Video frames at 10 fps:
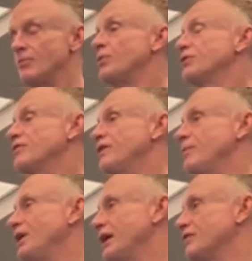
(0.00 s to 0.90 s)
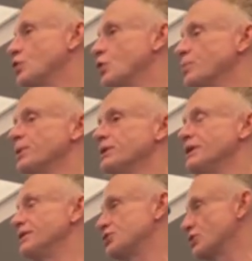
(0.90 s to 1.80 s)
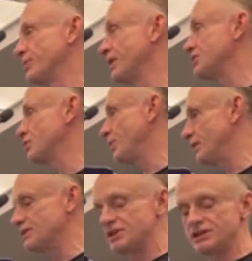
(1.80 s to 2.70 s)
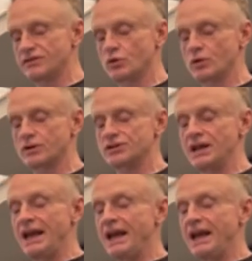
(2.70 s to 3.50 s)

Both of them have corporate non-discrimination policies, of course,